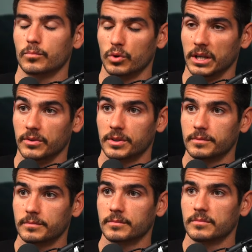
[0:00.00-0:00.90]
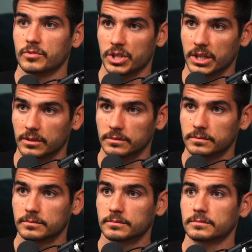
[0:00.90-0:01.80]
breathe, chill.
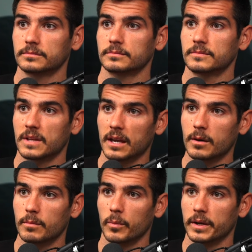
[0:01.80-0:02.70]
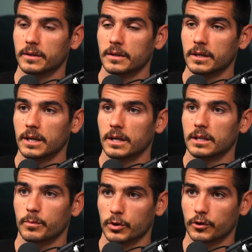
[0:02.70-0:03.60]
Take a moment
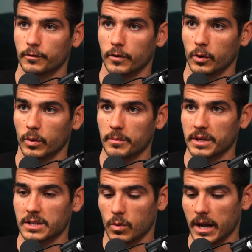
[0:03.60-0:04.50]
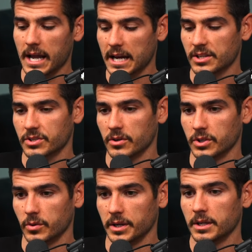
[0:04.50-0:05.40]
to put your phone away because what I had to
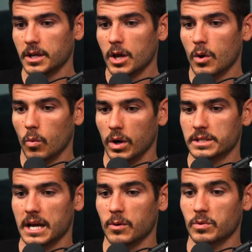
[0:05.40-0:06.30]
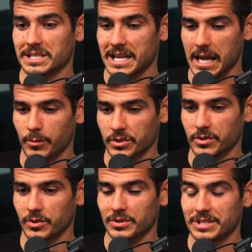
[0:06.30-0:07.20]
start doing once I was able
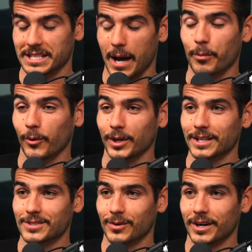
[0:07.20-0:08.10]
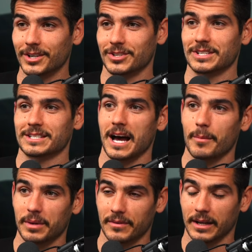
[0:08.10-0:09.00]
to stop working so much and
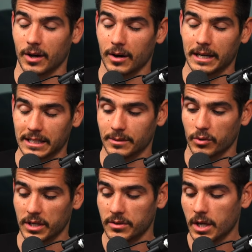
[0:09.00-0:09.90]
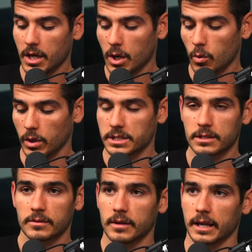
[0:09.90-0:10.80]
stop being like, oh, I need to breathe,
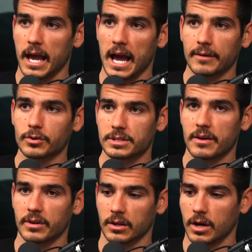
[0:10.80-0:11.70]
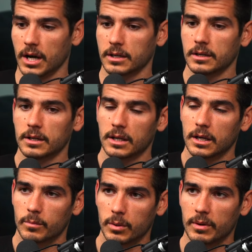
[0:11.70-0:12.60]
was like after seven o'clock,
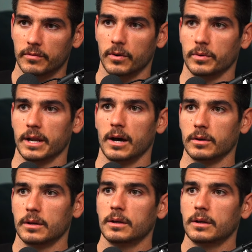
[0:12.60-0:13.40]
put my phone down.